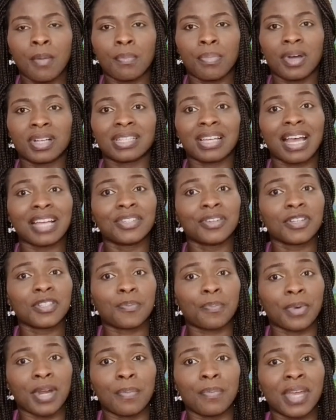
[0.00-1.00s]
But I
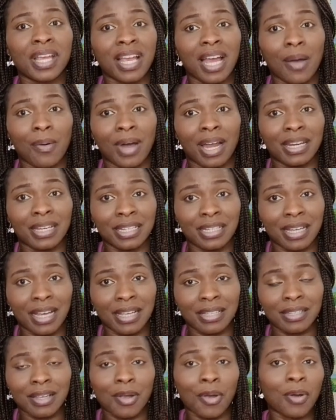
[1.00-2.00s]
just pray make our
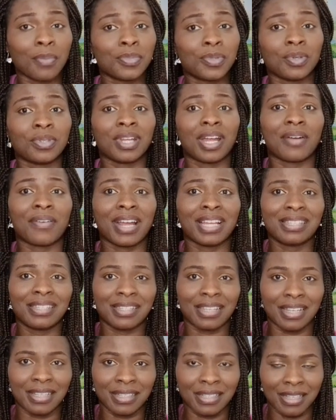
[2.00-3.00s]
leaders come to their right
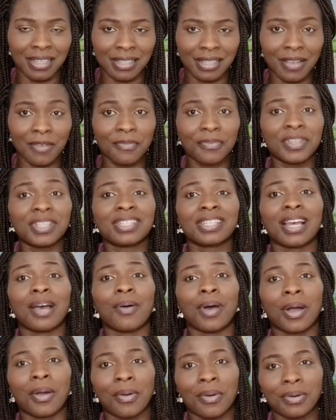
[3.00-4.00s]
senses, fix
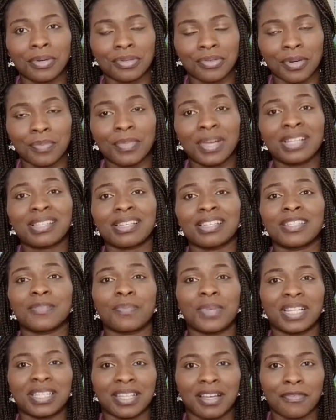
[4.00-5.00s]
our country, make things
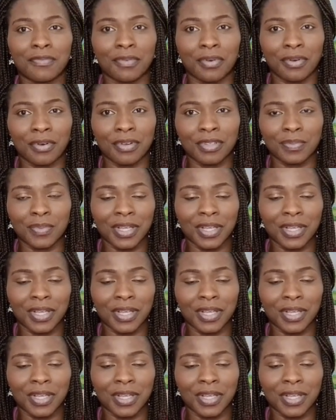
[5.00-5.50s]
better for us.